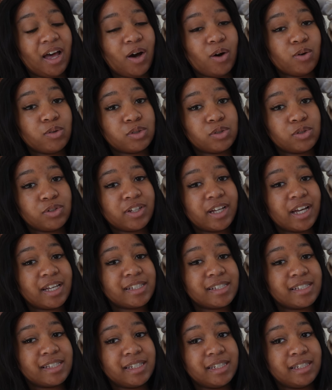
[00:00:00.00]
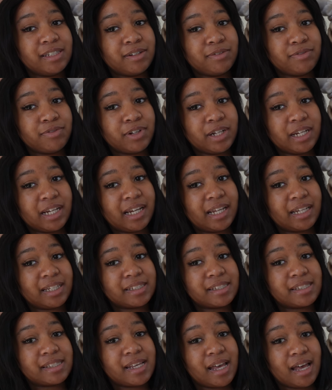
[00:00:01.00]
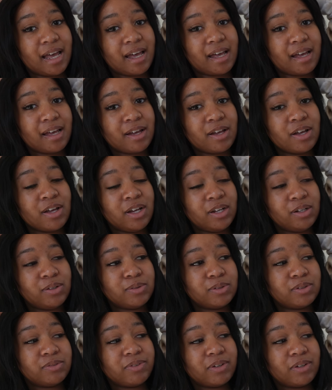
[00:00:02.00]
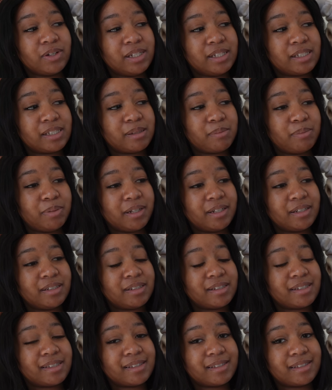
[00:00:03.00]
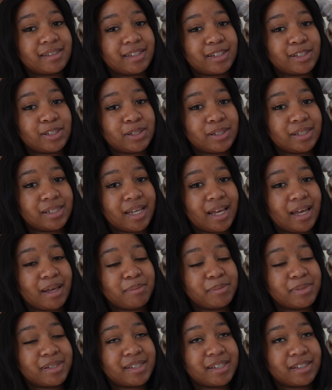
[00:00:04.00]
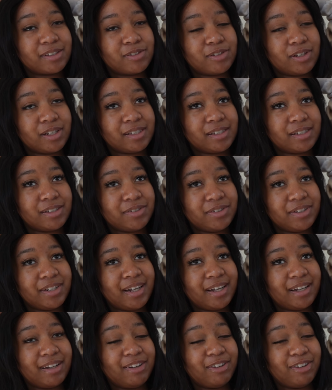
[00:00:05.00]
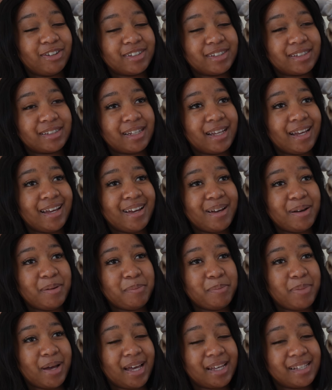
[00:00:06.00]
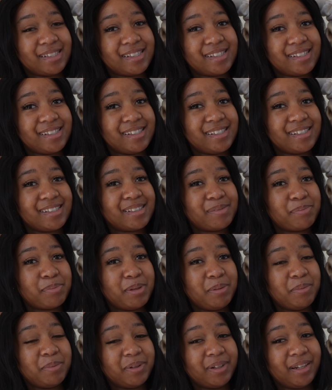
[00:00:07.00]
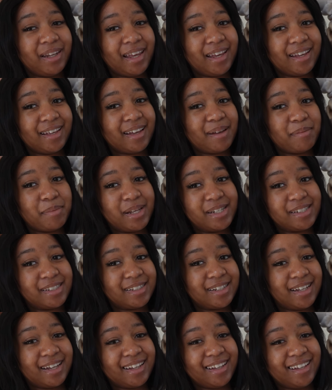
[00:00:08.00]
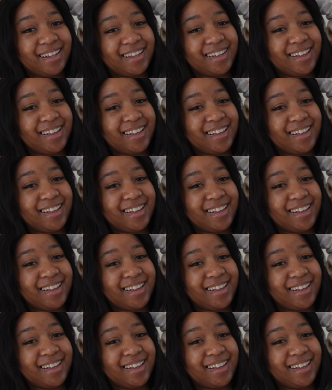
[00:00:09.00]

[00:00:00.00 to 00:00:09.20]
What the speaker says: also, you guys need a friend like Ta, who's very disciplined, sticks to time, sticks to itinerary, and not Pisces people like Amanda and I.